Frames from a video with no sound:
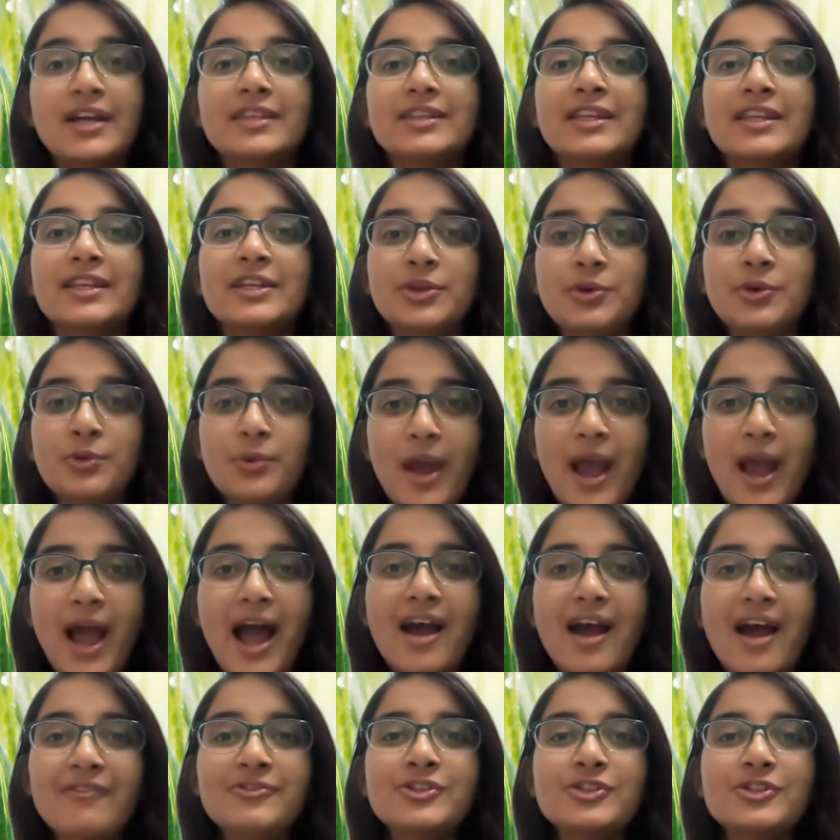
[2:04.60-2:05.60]
then you
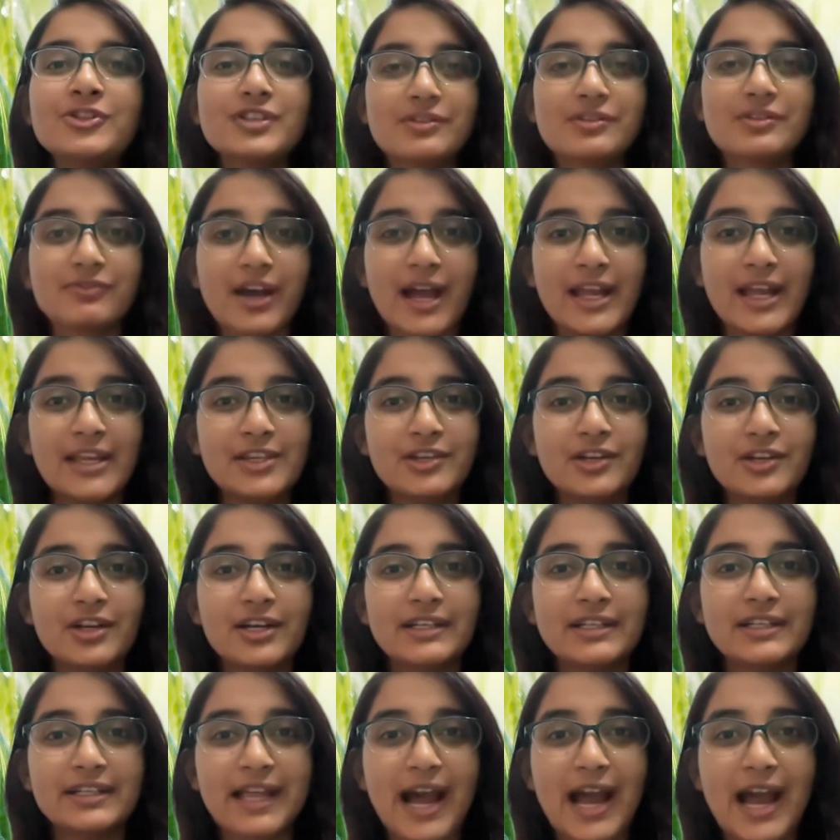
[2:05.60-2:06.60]
have to divide
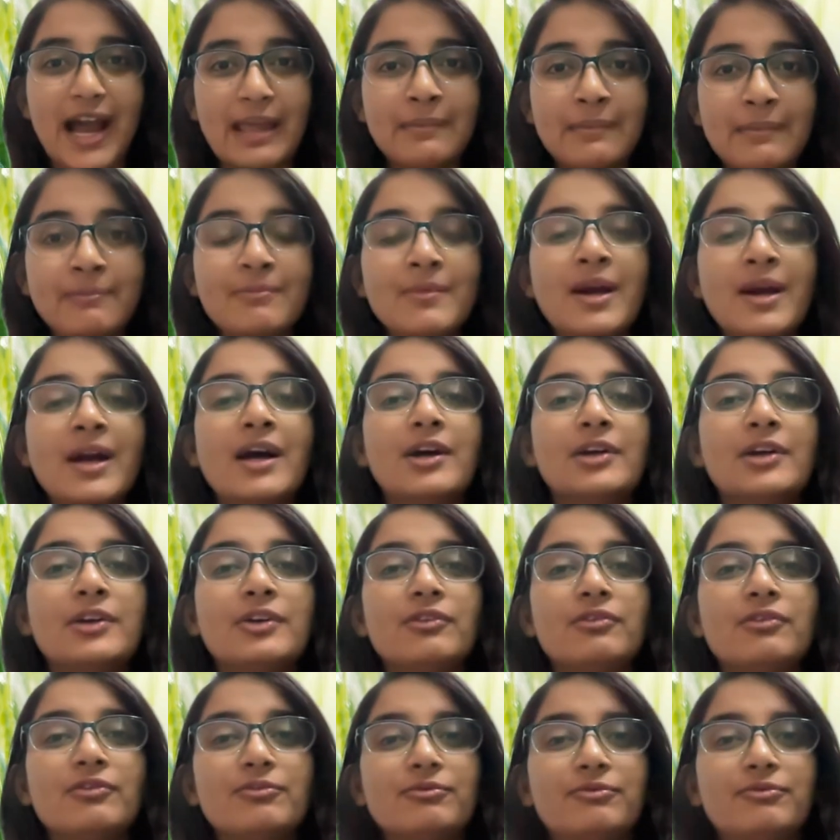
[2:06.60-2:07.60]
your time
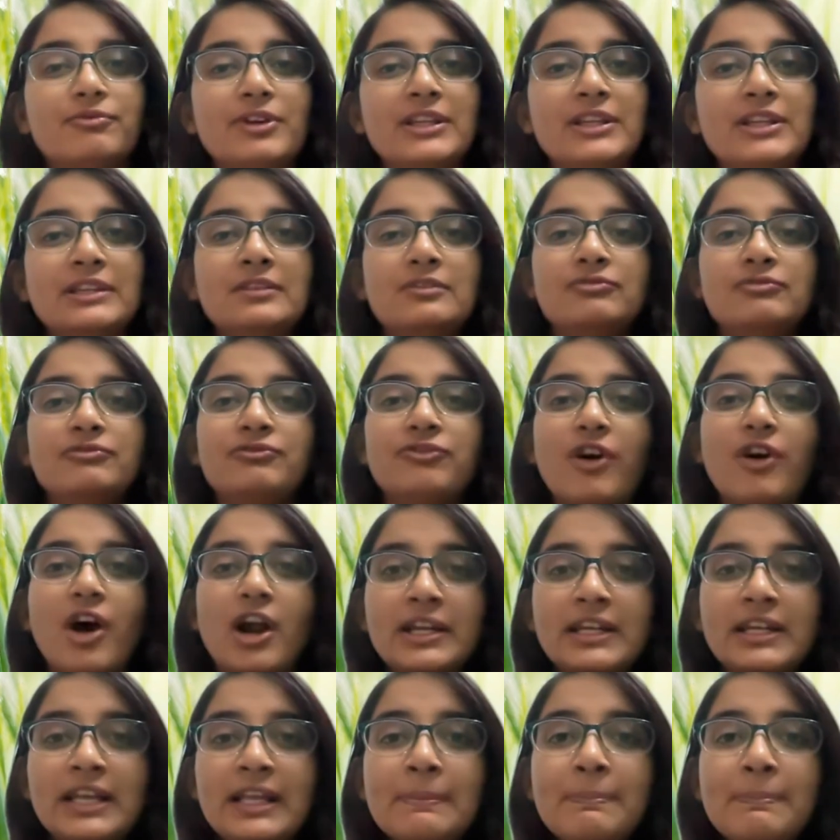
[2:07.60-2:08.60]
with
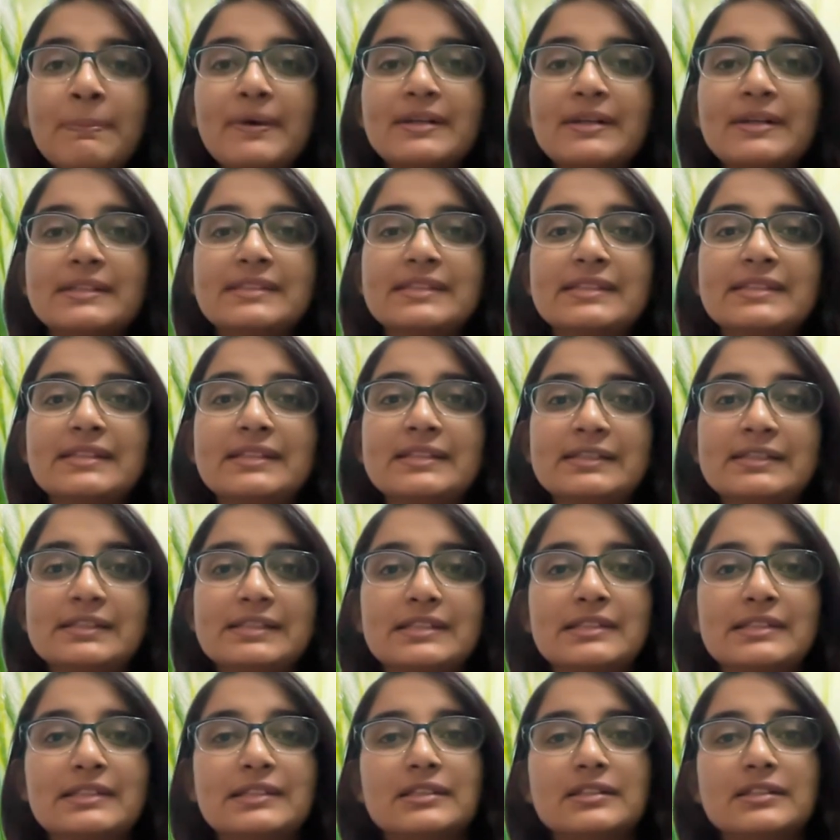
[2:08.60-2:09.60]
40%
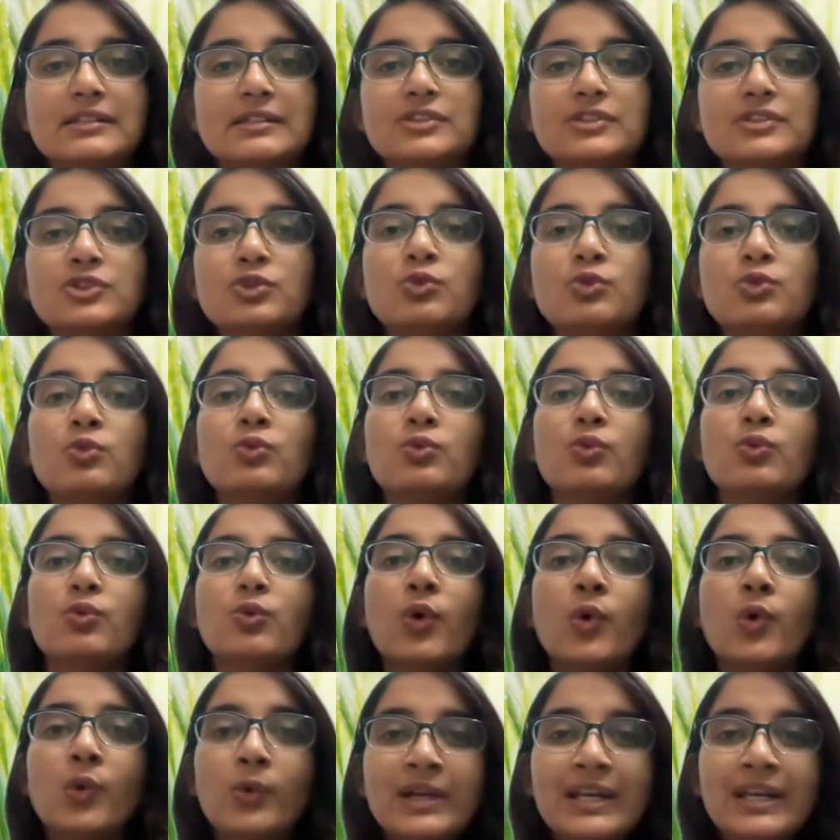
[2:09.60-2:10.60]
to
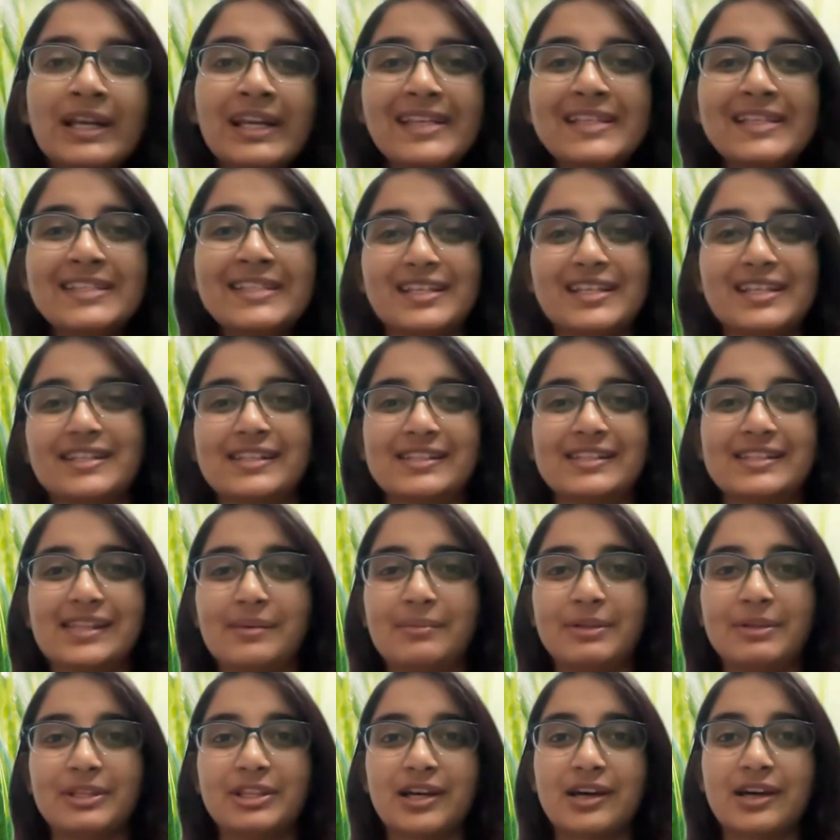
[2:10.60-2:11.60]
only Charak
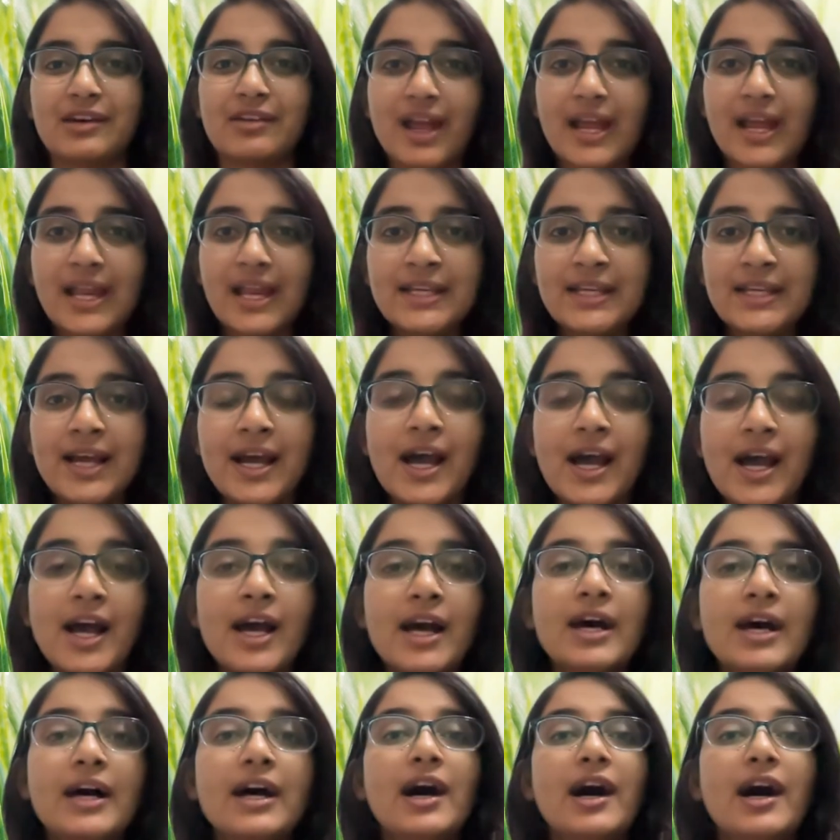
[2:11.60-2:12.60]
Samhita, right?
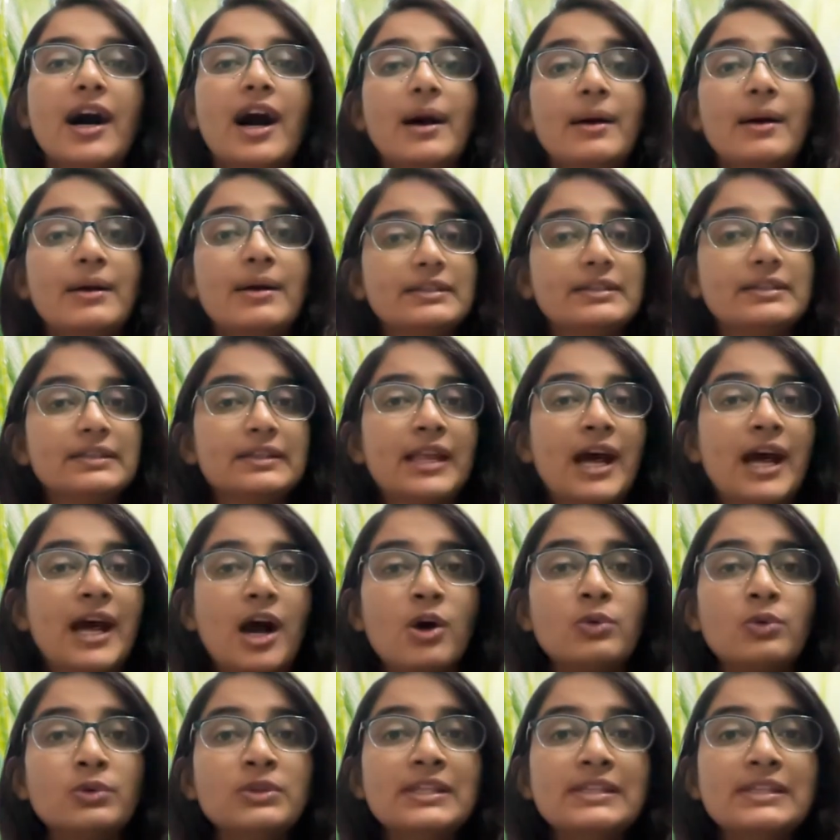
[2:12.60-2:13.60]

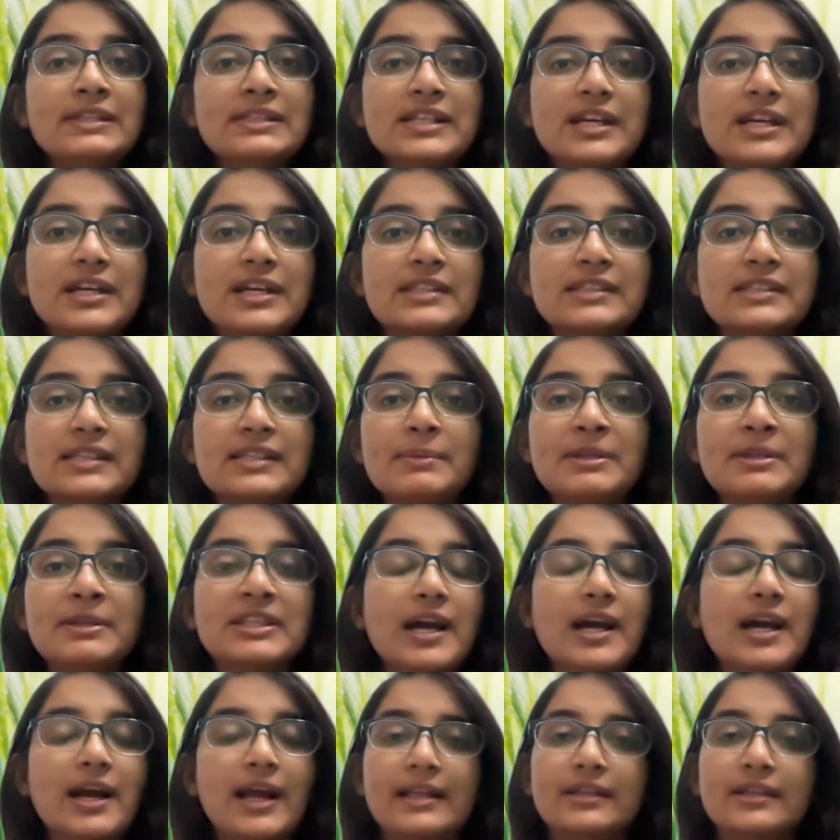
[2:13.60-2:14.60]
Now this Charak
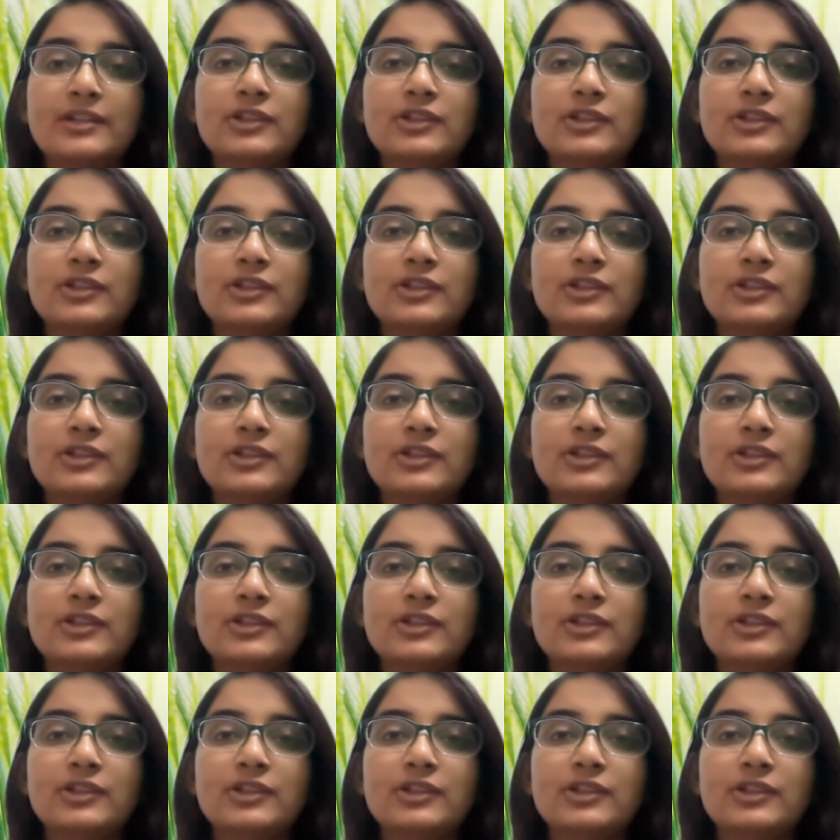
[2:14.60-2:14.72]
Samhita,